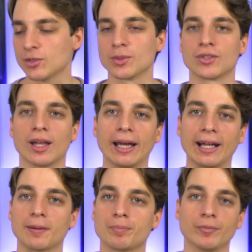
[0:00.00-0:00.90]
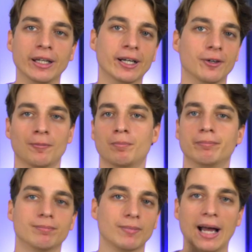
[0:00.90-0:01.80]
This was like, you know,
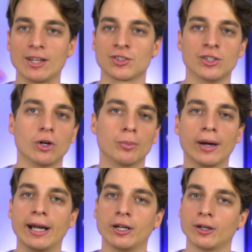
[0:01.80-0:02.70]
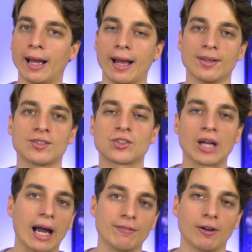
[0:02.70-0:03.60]
as no-brainer as
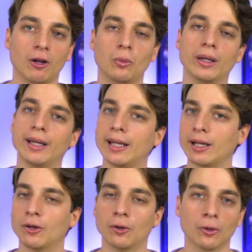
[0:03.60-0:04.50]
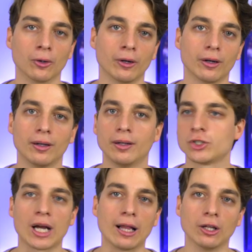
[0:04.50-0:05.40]
Skyfall winning or
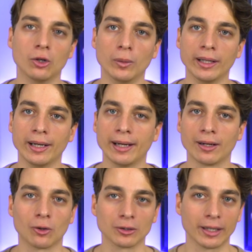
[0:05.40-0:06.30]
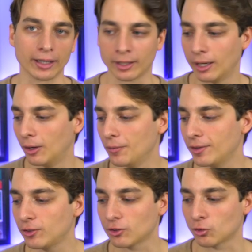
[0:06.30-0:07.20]
Shallow winning or Let It Go.
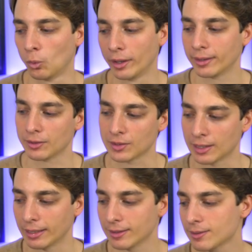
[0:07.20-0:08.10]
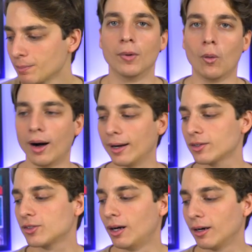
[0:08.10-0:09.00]
This is just one of those things. Moana
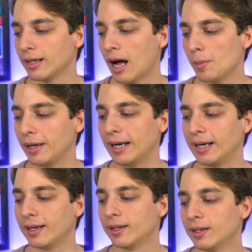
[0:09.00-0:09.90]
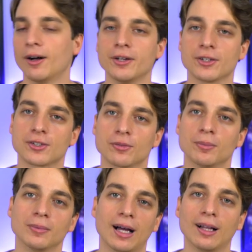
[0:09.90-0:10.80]
song nominated, Audition
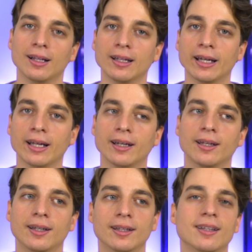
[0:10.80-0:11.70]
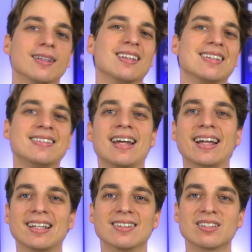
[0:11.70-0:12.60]
from La La Land. The
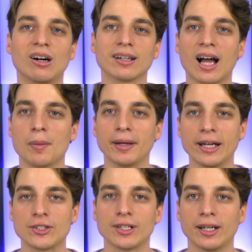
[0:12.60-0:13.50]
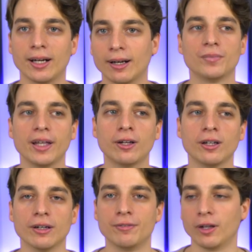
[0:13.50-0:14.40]
second song nomination here. They
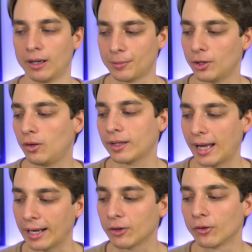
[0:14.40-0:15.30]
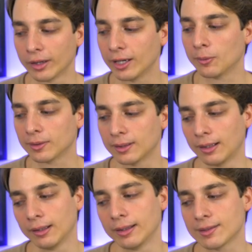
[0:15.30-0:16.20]
could have filled up the whole category here with
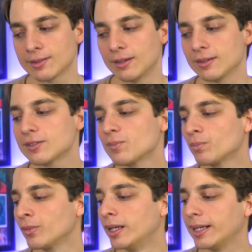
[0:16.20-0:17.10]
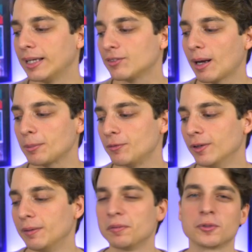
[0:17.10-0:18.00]
La La Land songs. Can't Stop the
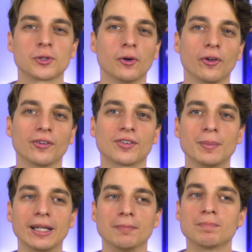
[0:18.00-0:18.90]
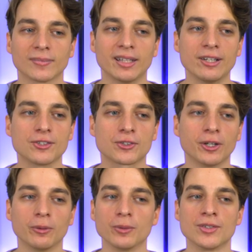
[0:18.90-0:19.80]
Feeling from Trolls. I mean, they just
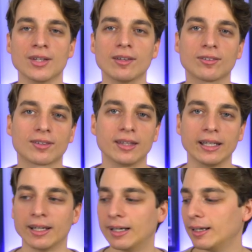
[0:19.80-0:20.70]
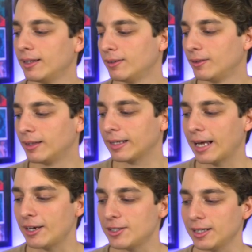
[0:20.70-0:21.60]
couldn't resist the uh, the
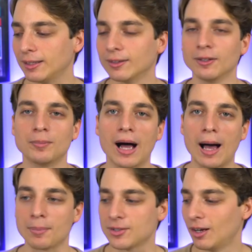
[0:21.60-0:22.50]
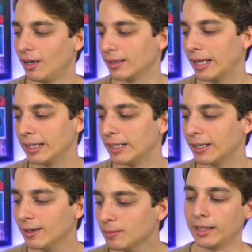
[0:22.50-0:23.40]
catchy little pop song that
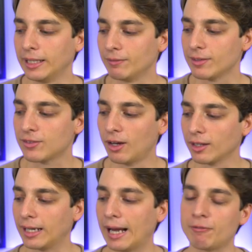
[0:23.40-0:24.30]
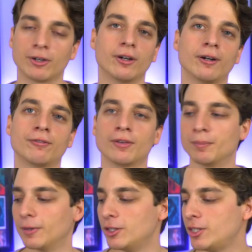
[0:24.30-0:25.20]
year. And you have this song that I haven't heard
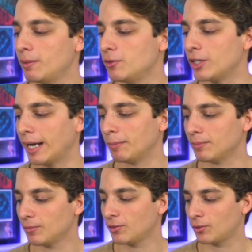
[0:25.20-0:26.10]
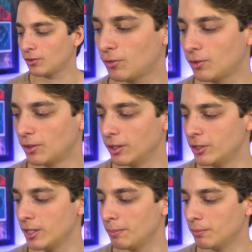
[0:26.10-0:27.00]
from the Jim James, the
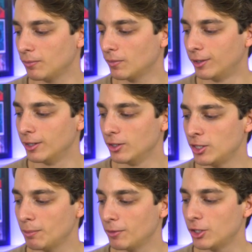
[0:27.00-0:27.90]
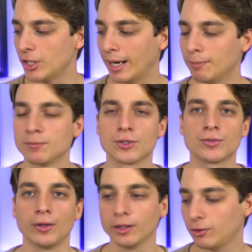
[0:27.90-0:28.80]
Jim, the Jim the James
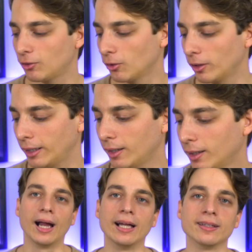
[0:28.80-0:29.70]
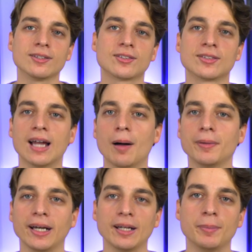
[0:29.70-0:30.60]
Foley story. And this is
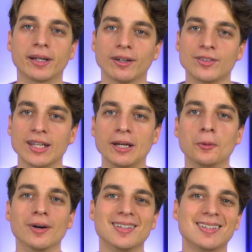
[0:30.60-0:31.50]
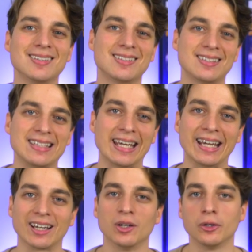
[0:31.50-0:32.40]
nominated because it was
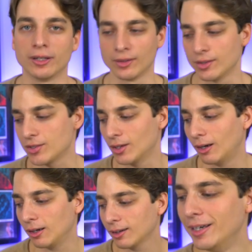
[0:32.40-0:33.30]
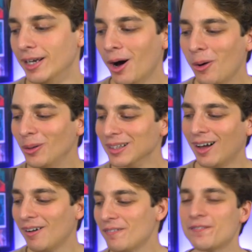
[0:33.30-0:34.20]
Sting who did the song. No
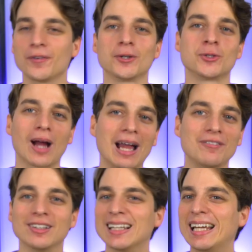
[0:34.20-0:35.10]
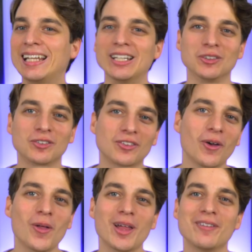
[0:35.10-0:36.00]
love for Drive It Like You
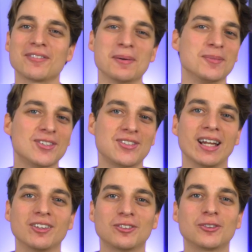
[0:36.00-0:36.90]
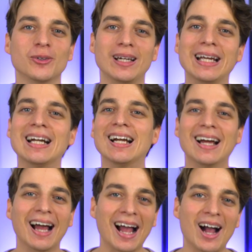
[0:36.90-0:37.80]
Stole It from Sing Street.
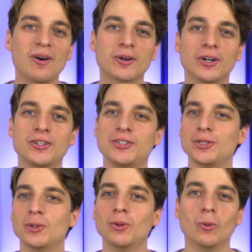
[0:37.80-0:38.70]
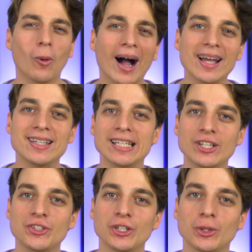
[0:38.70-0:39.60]
How could you? Why
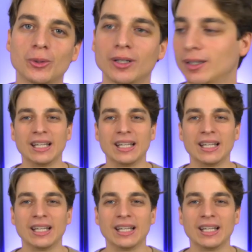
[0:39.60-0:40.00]
did you?